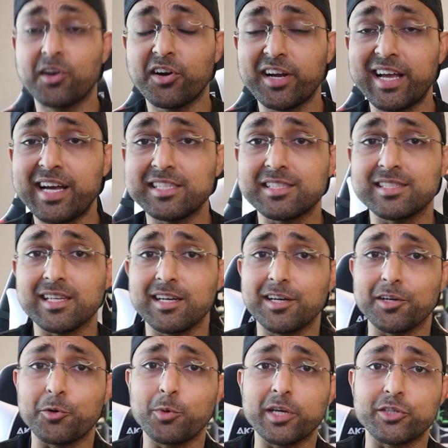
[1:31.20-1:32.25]
Alright guys,
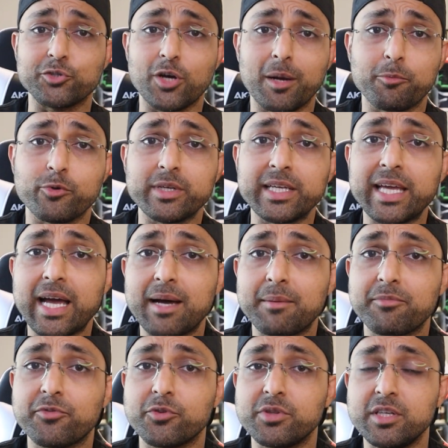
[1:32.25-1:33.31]
quick drop
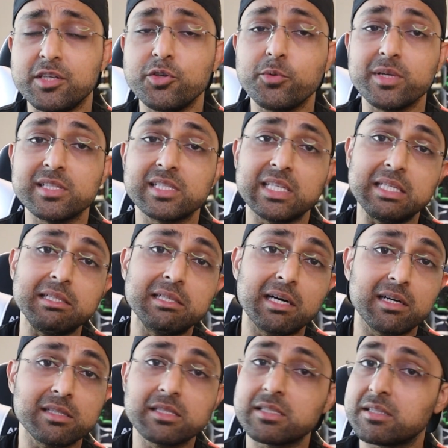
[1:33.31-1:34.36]
recap for the UNC
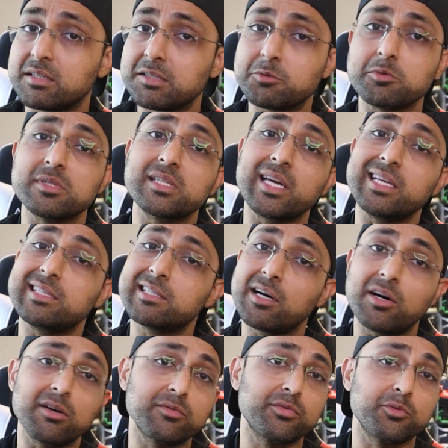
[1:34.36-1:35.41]
Dunks. This was a
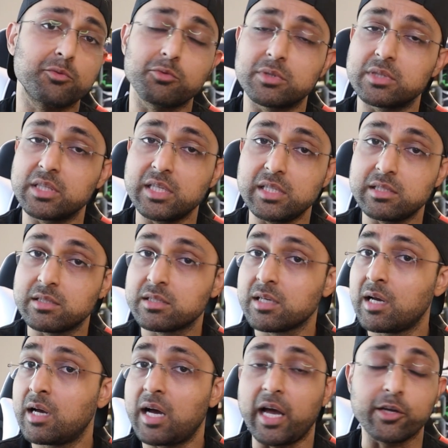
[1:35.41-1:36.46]
tough release.
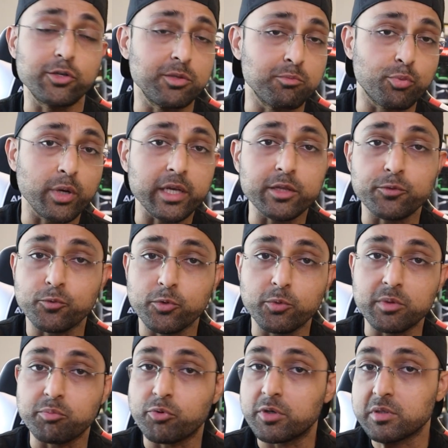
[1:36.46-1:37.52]
I couldn't break through
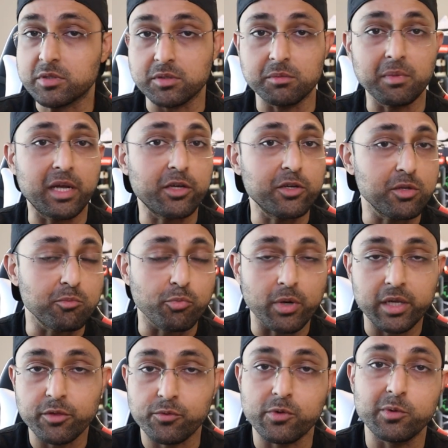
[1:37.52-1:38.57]
with Prism. I couldn't
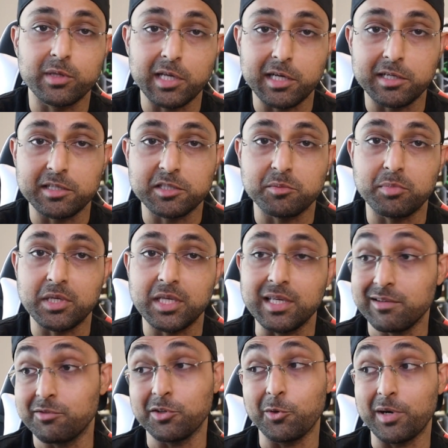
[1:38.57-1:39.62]
break through with NSB,
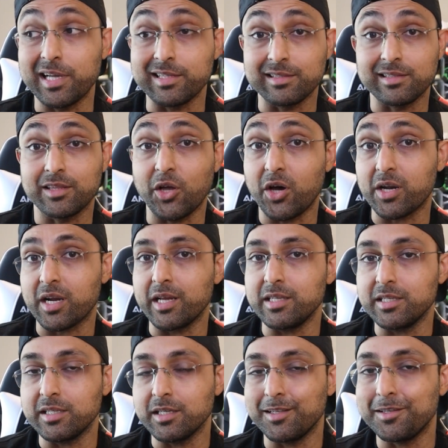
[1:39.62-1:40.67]
even though I thought I
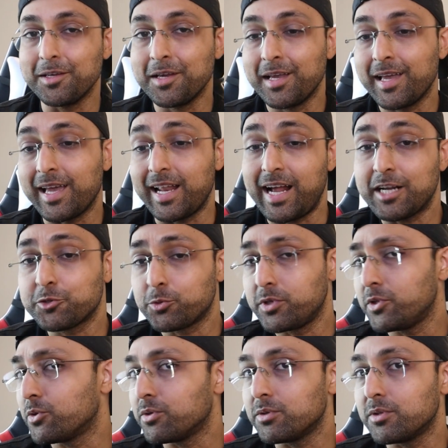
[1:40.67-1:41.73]
did. And
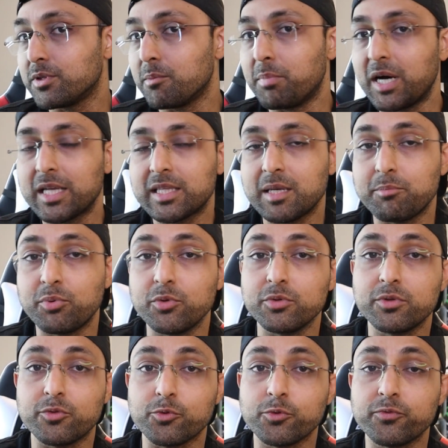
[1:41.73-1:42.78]
actually the bot that
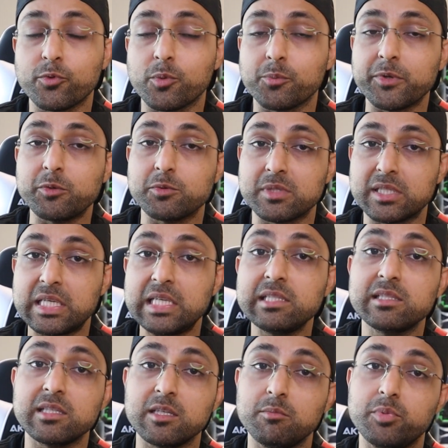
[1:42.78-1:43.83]
pulled through for me was
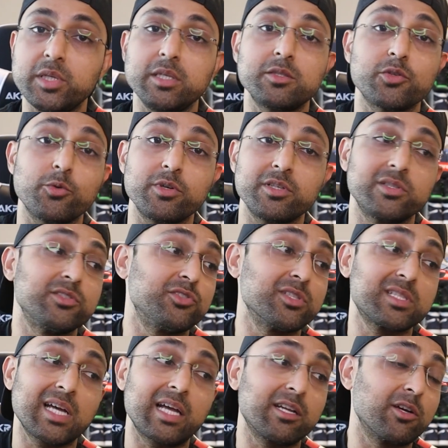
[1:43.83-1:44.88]
ECB. So it
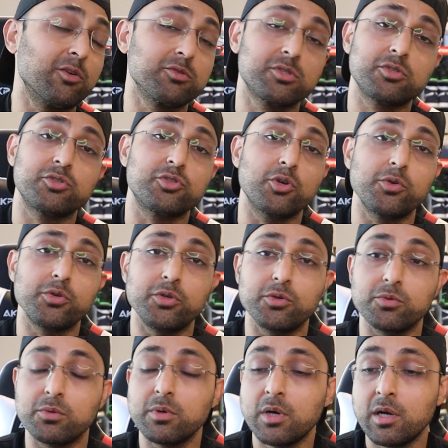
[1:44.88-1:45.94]
just kind of goes to show
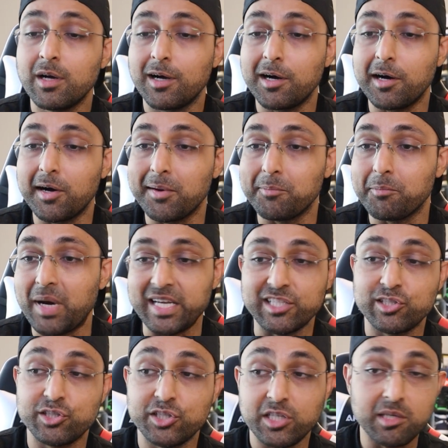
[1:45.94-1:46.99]
you, my
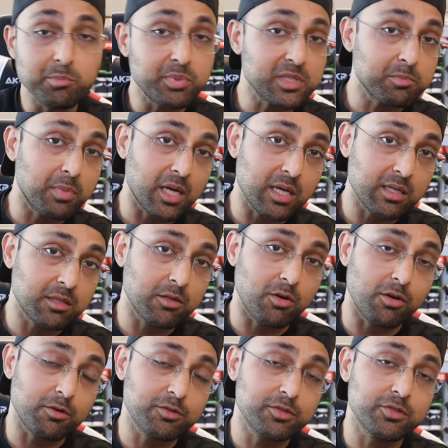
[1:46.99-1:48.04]
cheapest bot in the
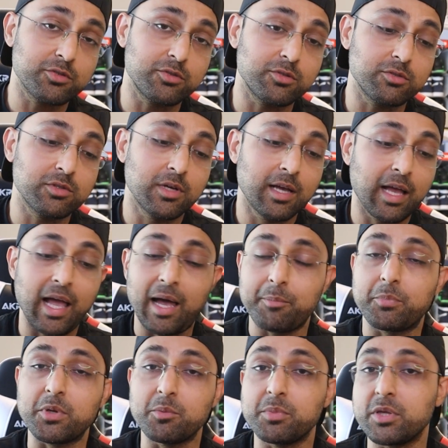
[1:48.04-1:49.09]
arsenal
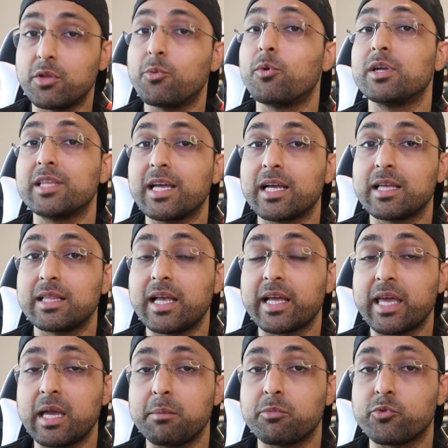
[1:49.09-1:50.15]
happened to be the one that
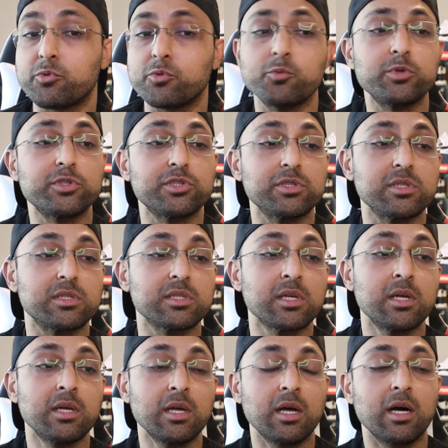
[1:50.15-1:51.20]
came through, which is,
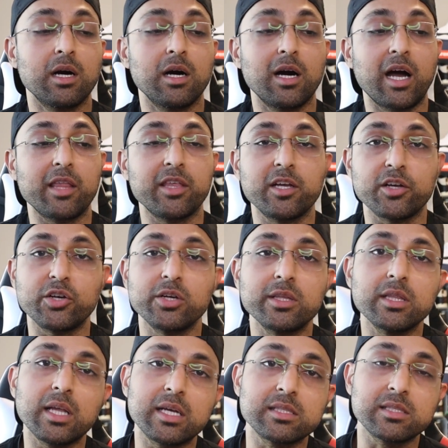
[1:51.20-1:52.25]
I think, a
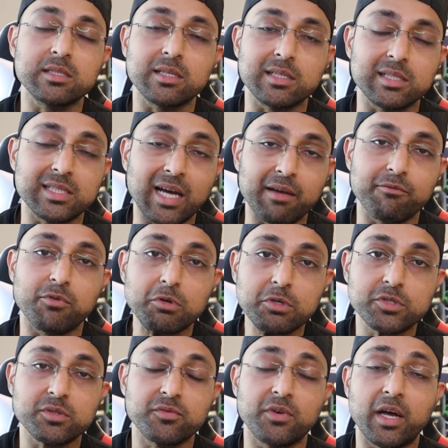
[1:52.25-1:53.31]
good lesson in
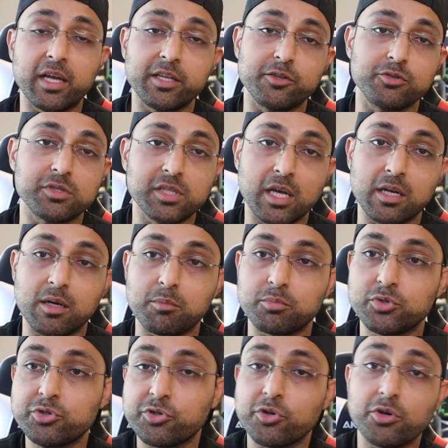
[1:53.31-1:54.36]
diversifying your
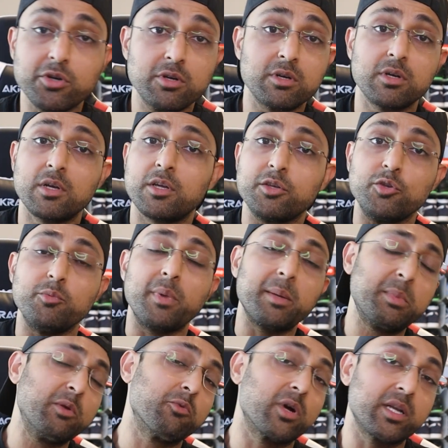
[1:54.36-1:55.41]
setup. Sure, you
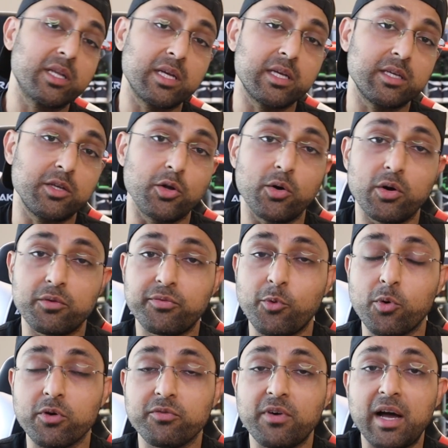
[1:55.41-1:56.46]
may be running, a $4,000
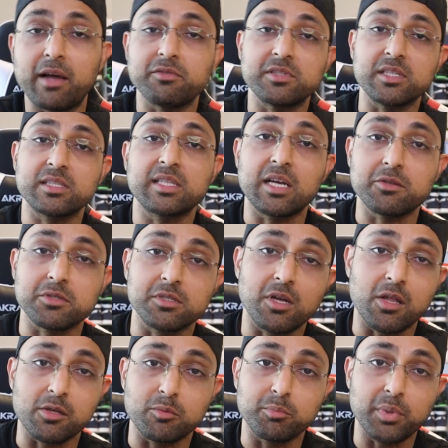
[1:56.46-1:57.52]
or $5,000,
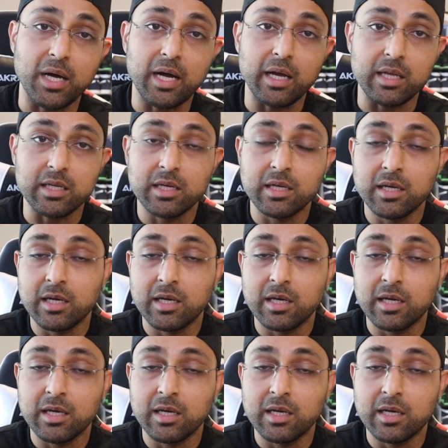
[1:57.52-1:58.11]
$6,000 bot.